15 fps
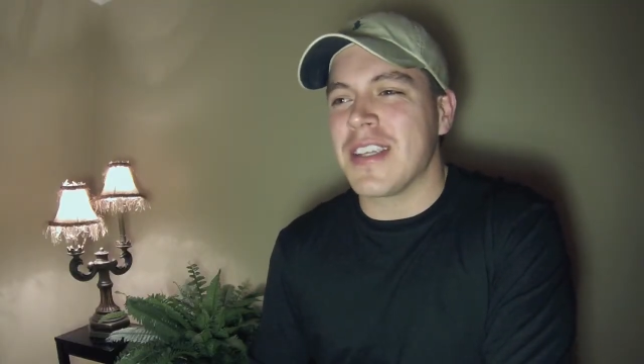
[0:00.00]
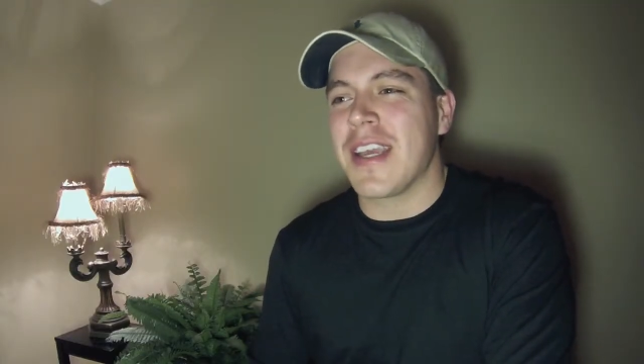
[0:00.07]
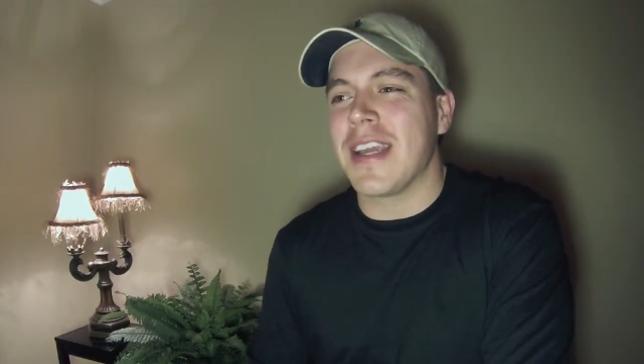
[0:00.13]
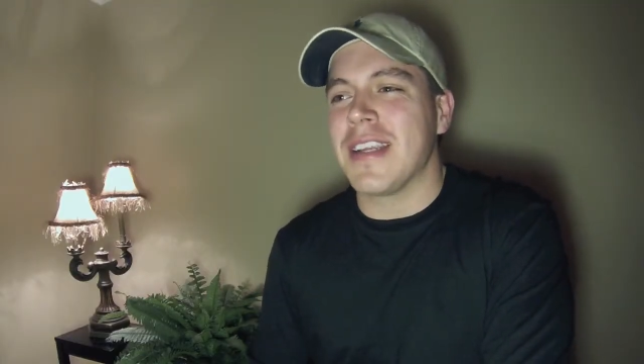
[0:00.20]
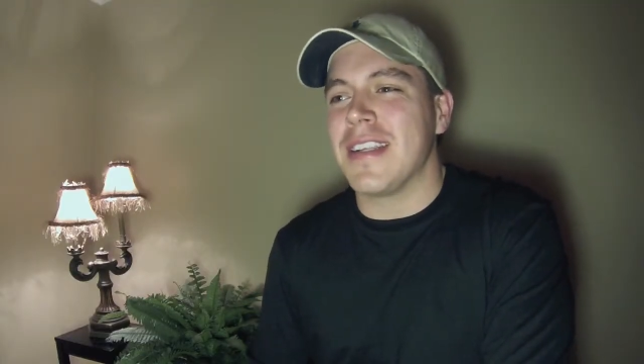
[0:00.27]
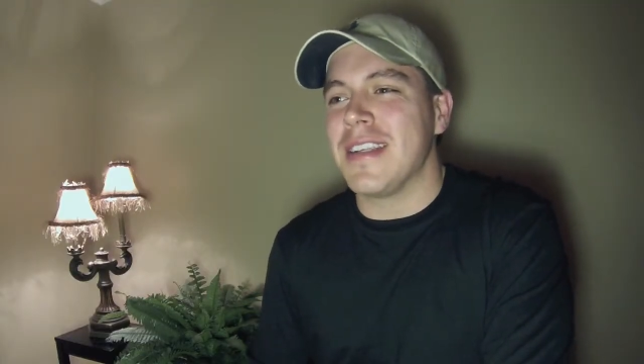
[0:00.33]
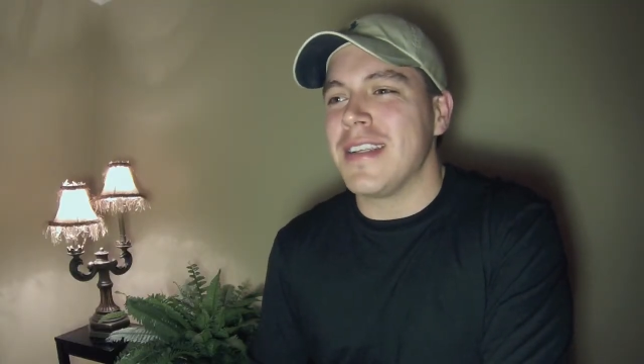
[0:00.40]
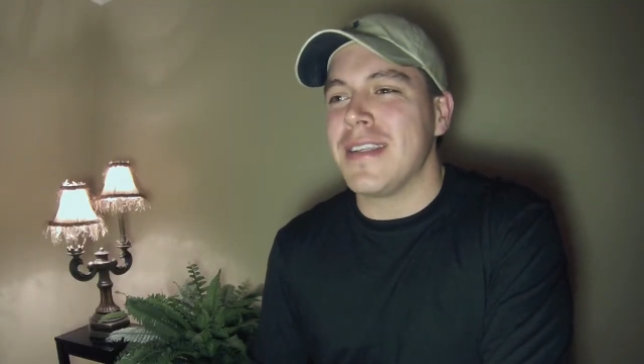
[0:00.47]

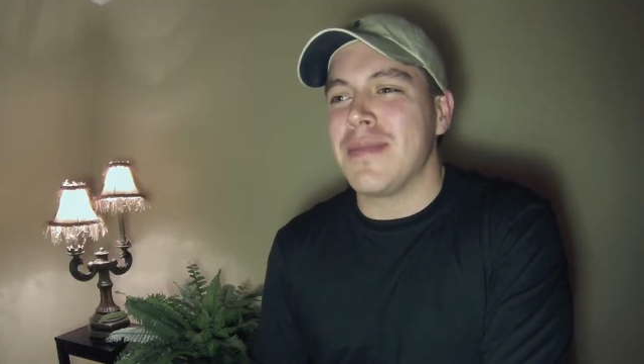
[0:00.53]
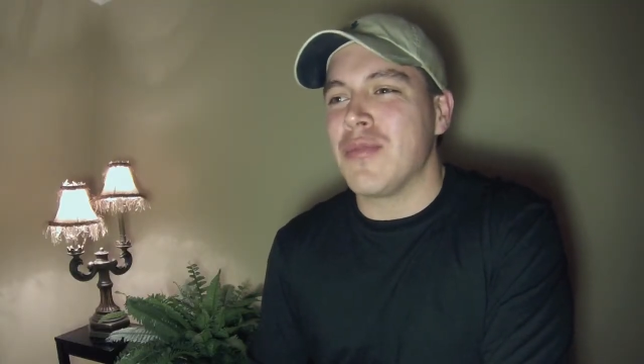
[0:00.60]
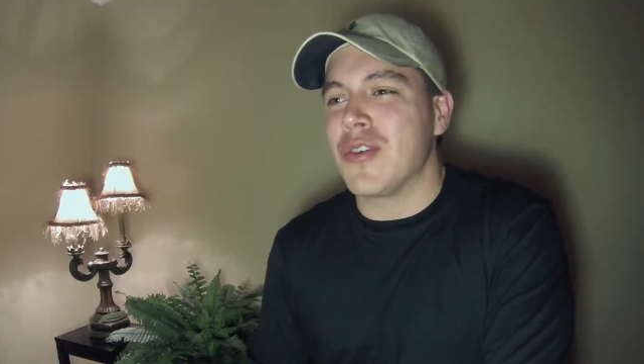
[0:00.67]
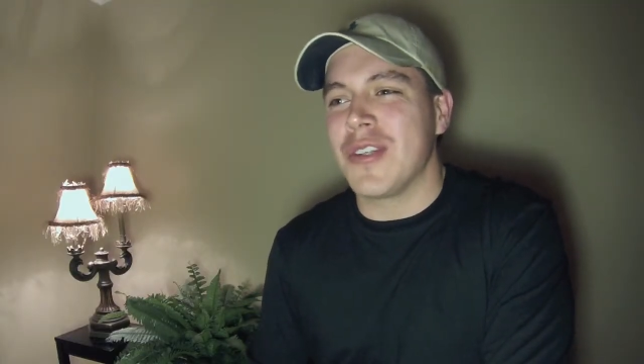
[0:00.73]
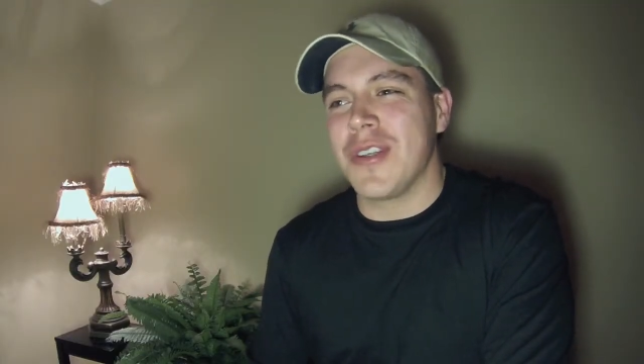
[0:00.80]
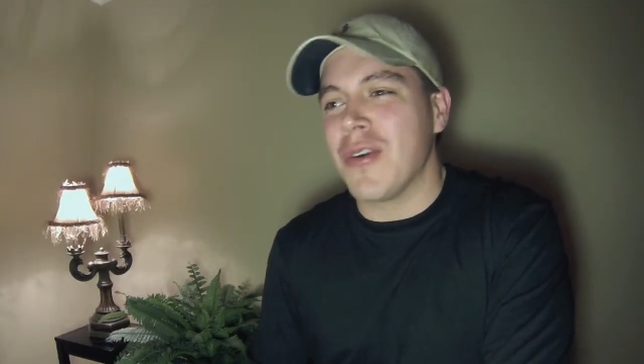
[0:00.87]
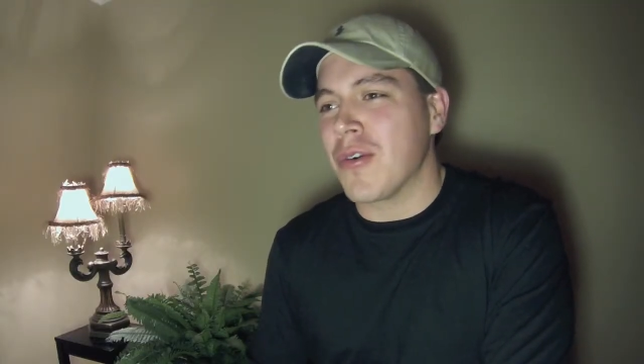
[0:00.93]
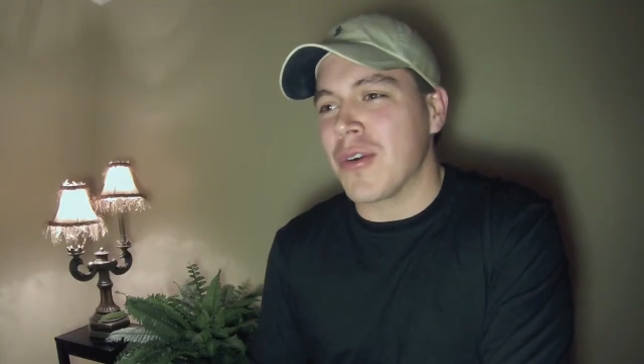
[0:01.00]
head in any more
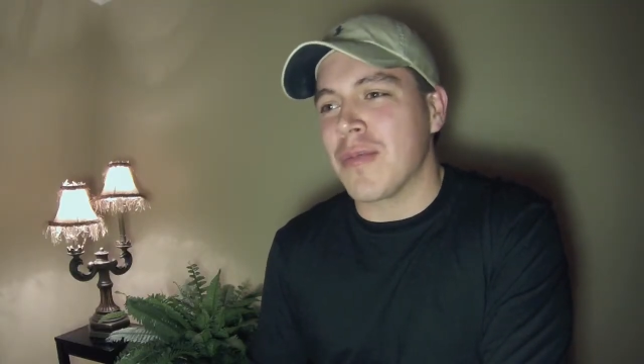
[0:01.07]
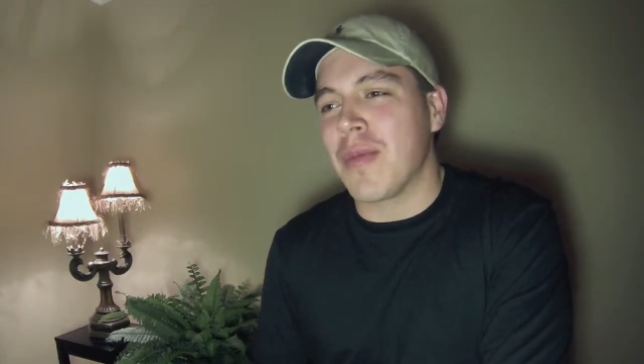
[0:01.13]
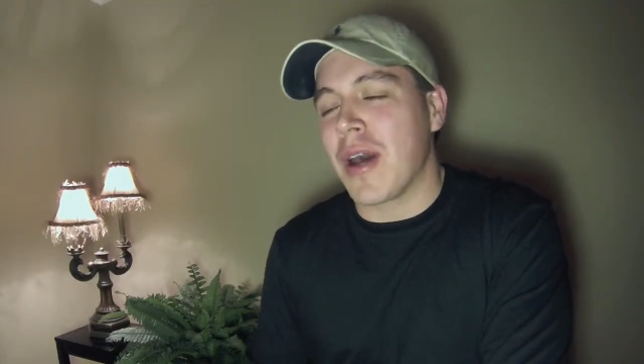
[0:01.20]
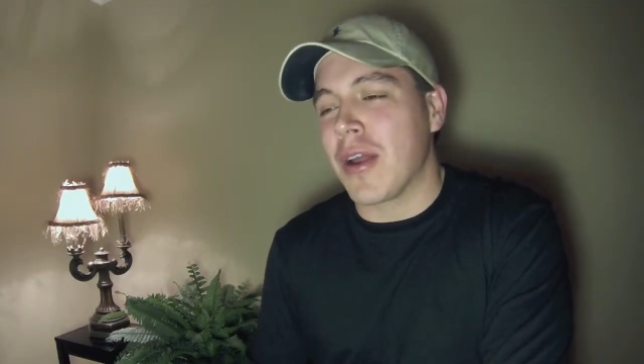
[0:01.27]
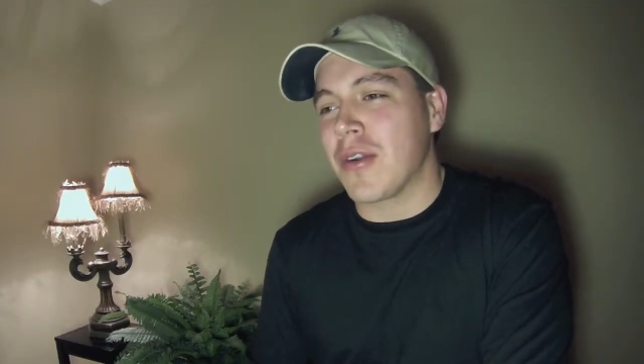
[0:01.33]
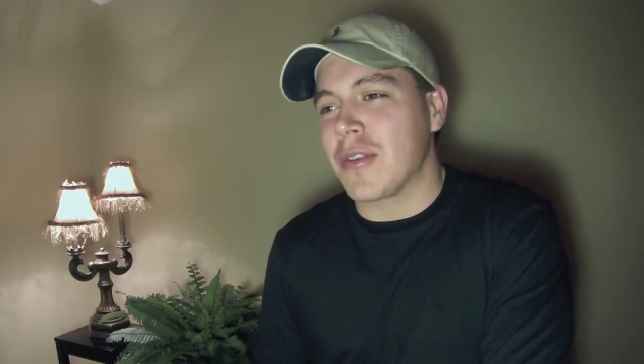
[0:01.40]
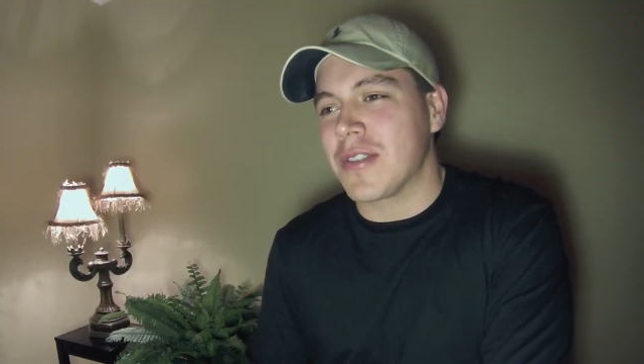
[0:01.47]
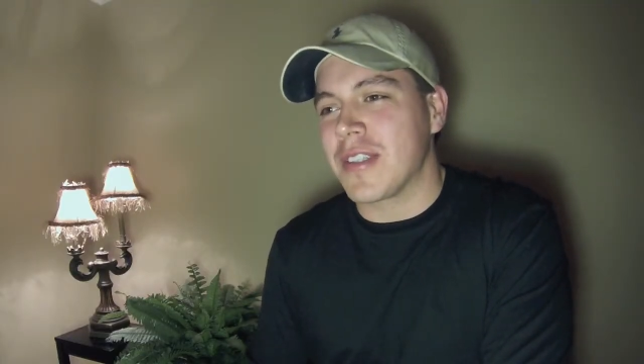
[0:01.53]
yogurt
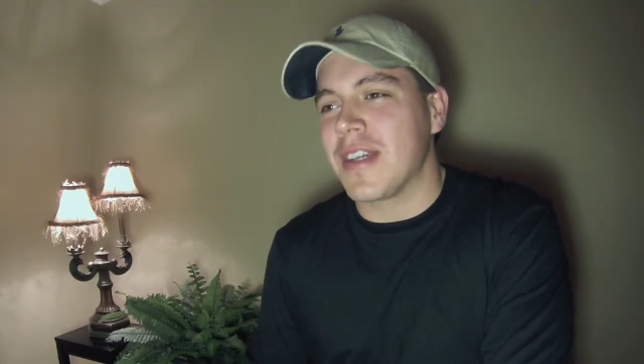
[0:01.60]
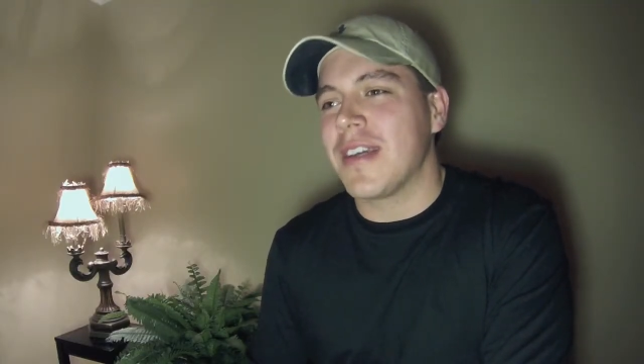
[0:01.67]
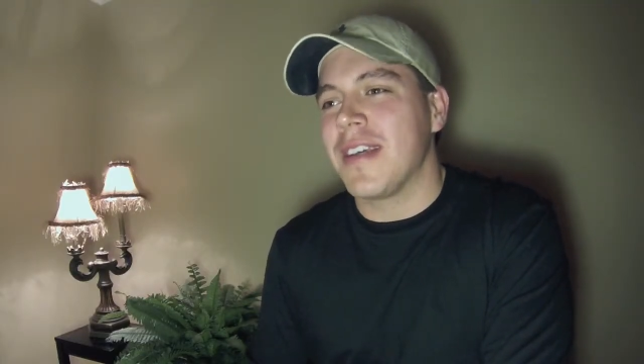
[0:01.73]
bottles.